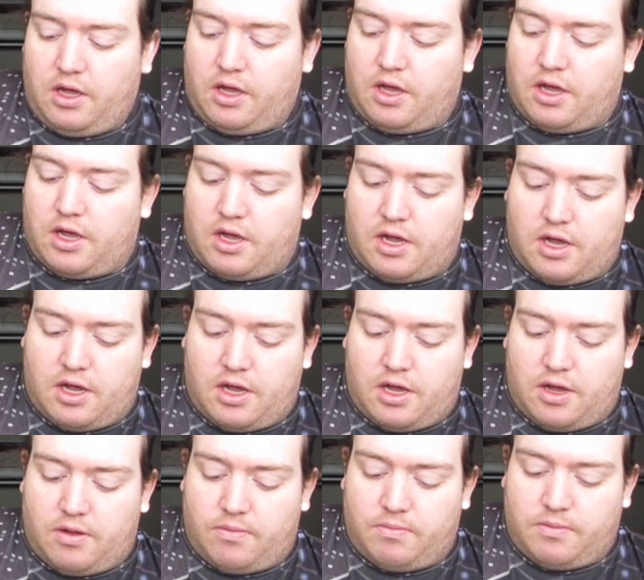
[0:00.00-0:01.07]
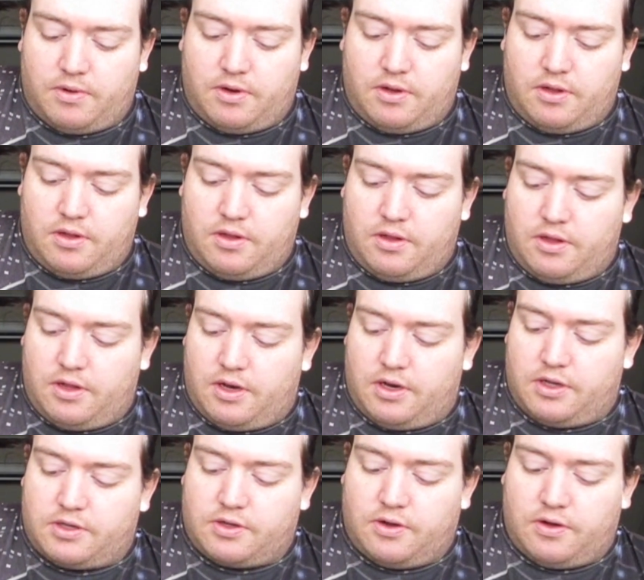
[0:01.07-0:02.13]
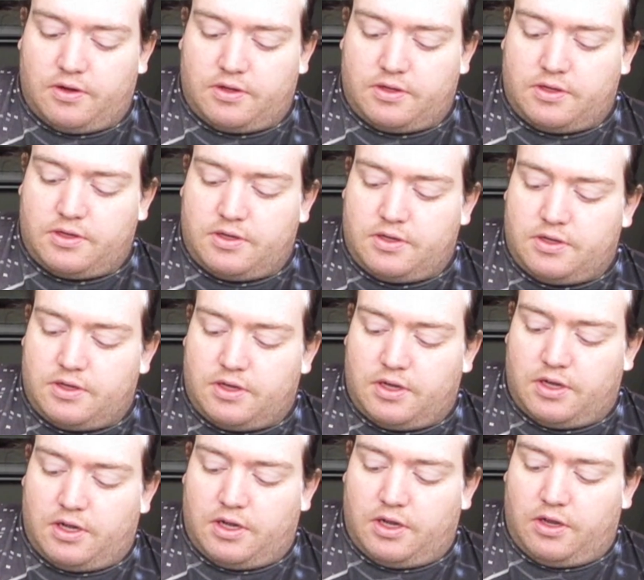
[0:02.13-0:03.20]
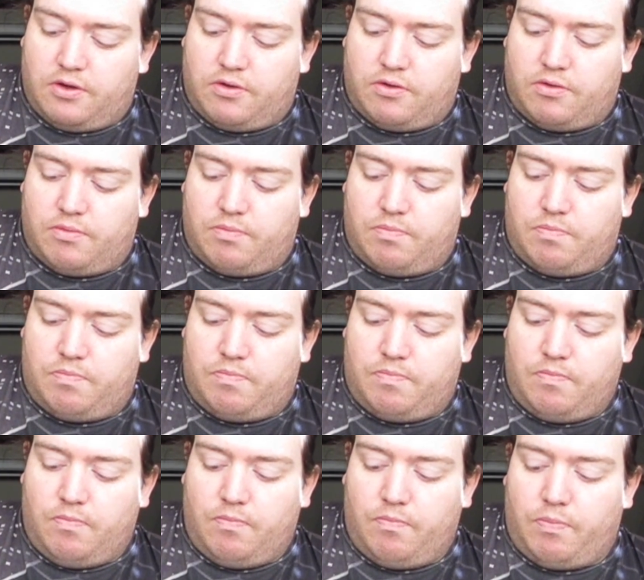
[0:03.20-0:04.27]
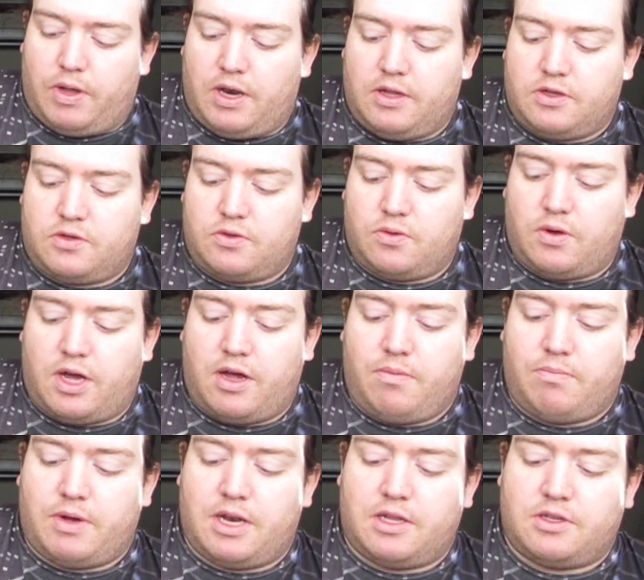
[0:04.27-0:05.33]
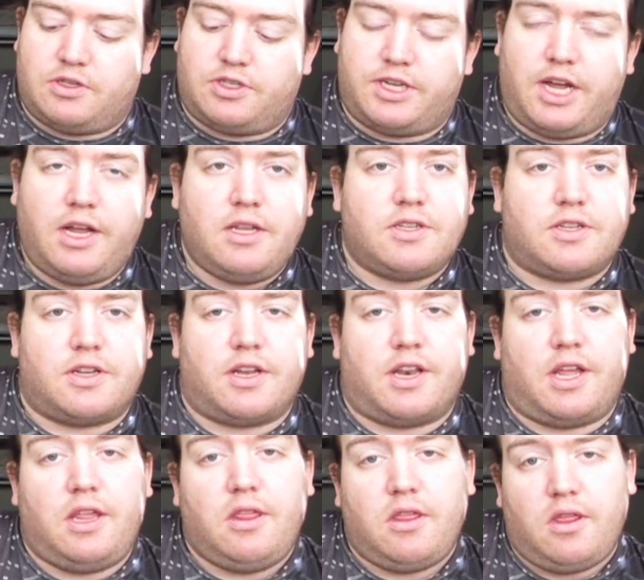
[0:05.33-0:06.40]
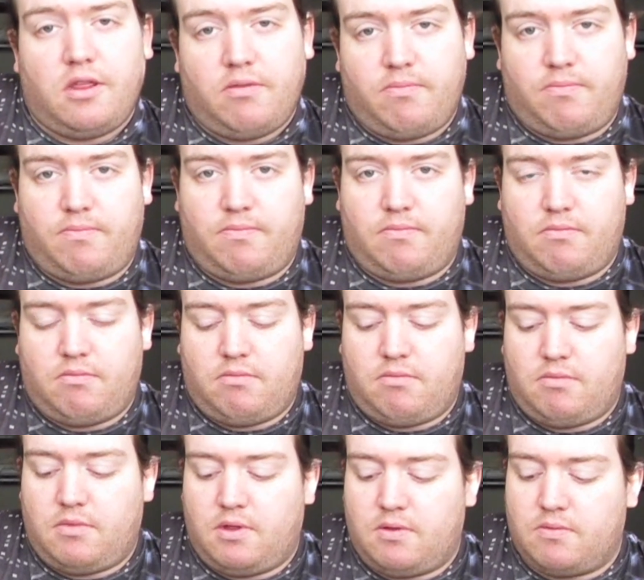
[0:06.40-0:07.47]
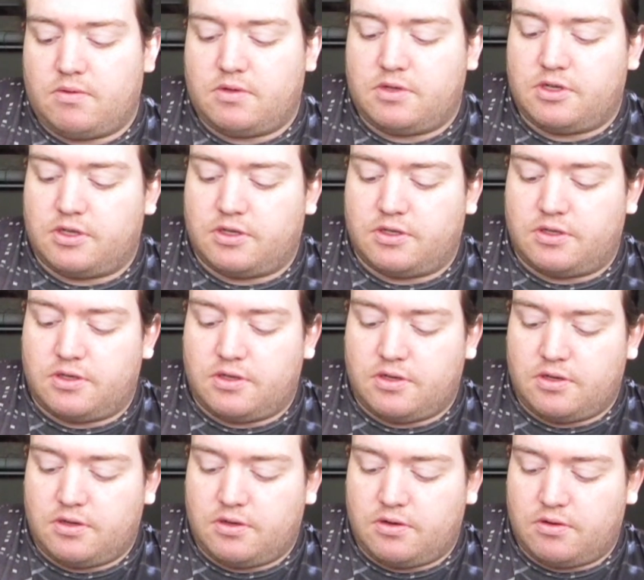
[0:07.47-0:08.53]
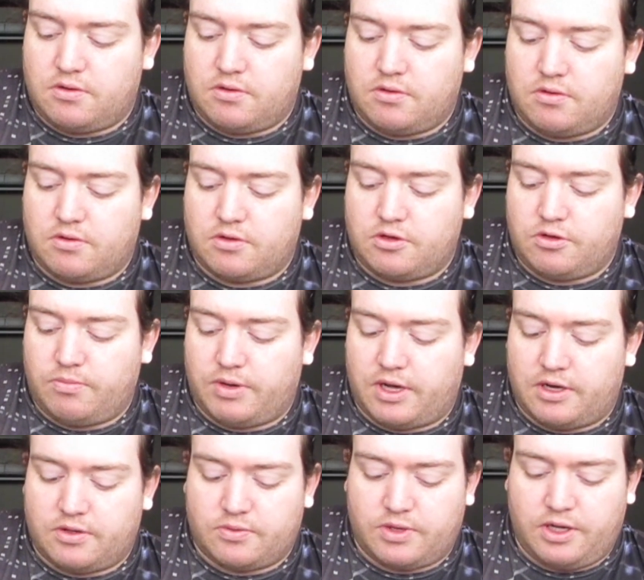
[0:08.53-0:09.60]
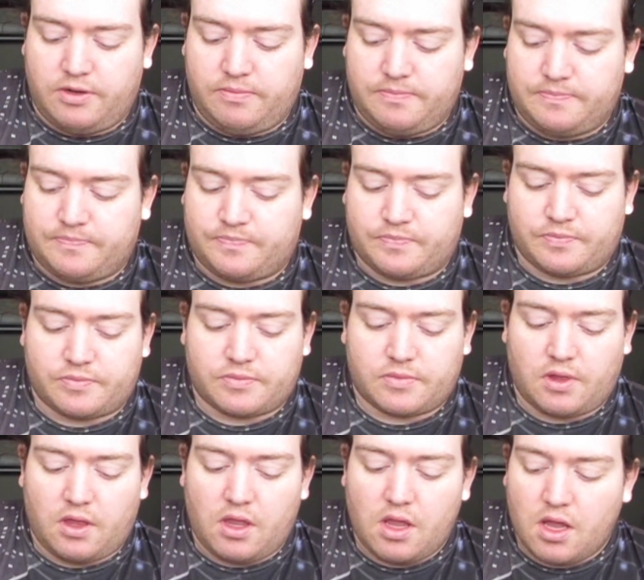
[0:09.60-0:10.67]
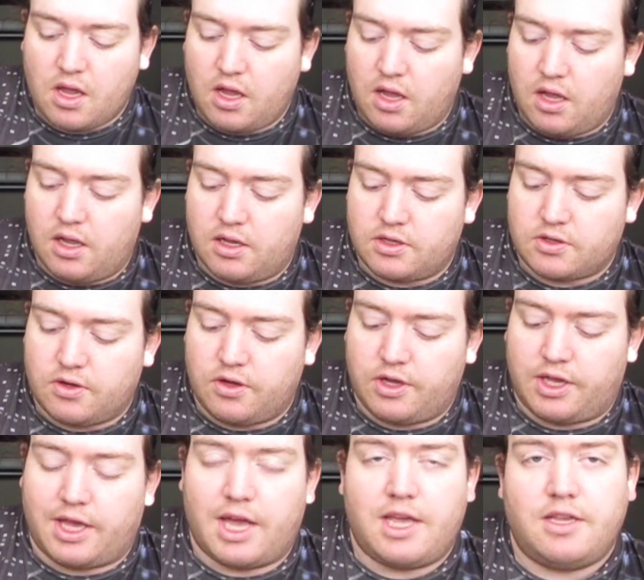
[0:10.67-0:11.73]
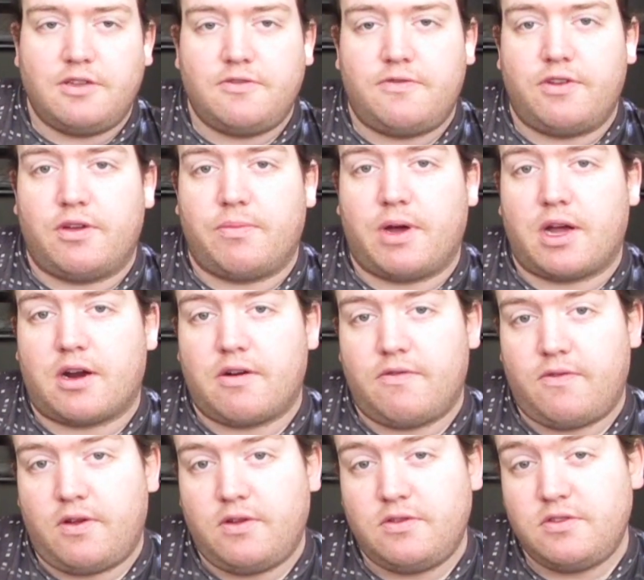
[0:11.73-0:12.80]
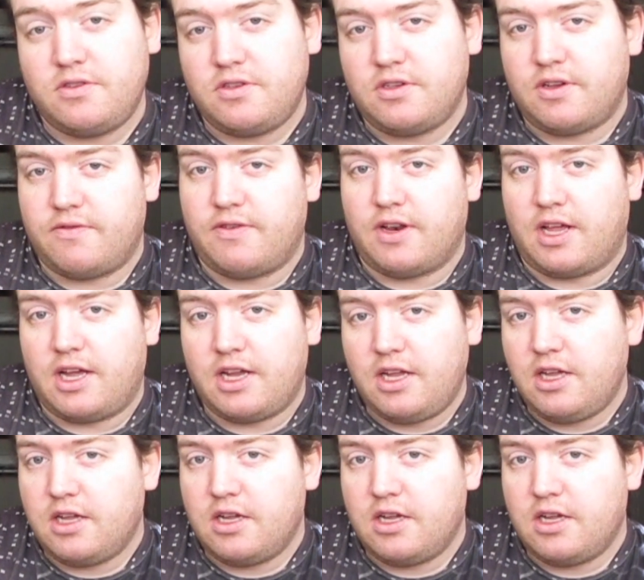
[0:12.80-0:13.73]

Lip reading: and then it's got your balanced or unbalanced jacks underneath, which is not too bad as well. And it's got your gains for your microphones, if you like.